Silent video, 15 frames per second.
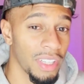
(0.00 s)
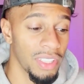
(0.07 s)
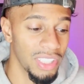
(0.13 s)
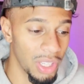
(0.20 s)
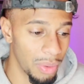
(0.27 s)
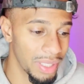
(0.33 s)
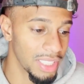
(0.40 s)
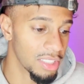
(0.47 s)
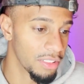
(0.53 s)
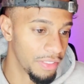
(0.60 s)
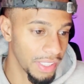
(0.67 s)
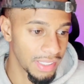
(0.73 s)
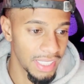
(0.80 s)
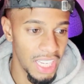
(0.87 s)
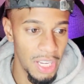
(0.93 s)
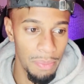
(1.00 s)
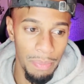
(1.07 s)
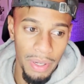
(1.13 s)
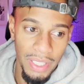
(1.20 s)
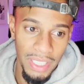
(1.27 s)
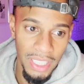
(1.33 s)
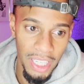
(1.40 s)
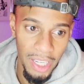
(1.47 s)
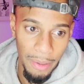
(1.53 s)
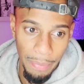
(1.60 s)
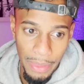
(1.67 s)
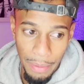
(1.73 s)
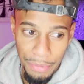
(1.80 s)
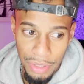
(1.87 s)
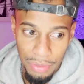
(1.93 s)
I know I need to fix that, but
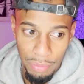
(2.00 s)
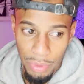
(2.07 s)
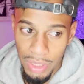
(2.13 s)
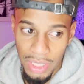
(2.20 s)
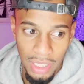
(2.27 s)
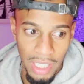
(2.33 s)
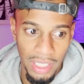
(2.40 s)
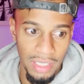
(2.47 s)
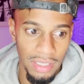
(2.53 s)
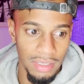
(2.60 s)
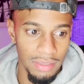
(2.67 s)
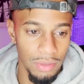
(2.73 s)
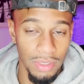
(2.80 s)
I'm just really like